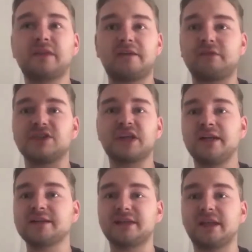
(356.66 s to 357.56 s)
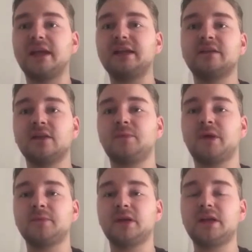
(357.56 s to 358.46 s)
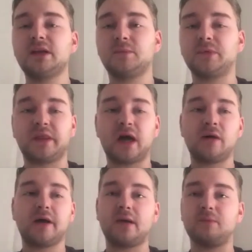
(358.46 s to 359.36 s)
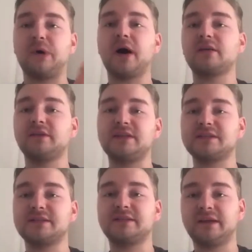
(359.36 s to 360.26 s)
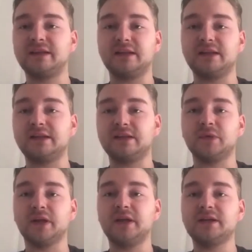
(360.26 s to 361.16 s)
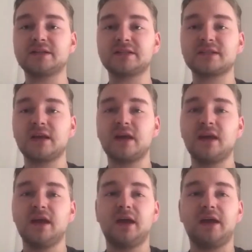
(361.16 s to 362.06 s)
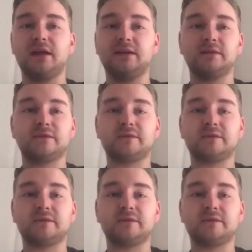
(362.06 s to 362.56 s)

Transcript: have a chance to get into the Premier League. But now I am part of these 10 elite players, and that for